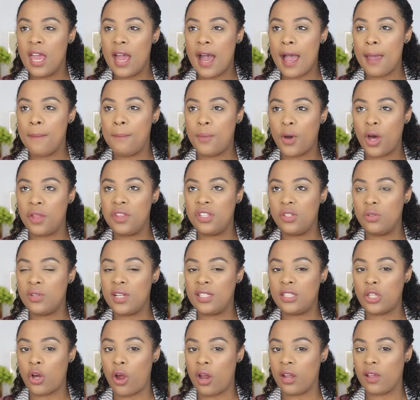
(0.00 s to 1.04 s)
I bought this on
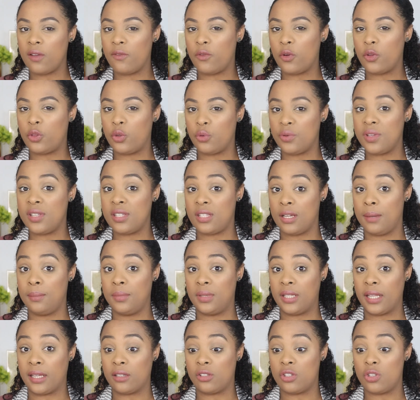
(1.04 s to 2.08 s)
a Target for three
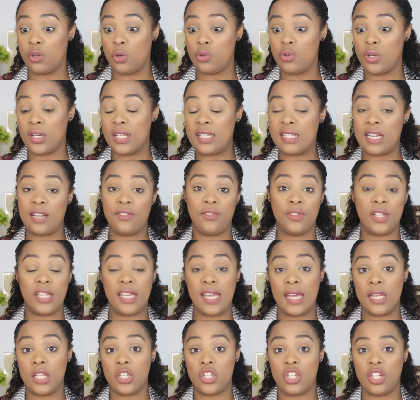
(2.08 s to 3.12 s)
something, so you could definitely
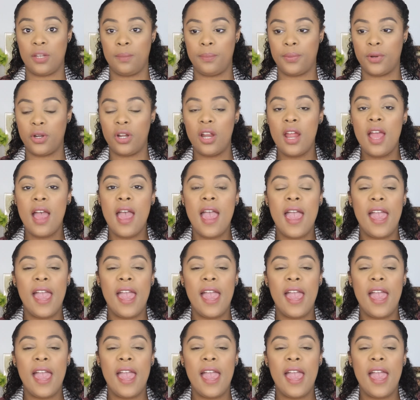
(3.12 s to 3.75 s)
get it cheaper.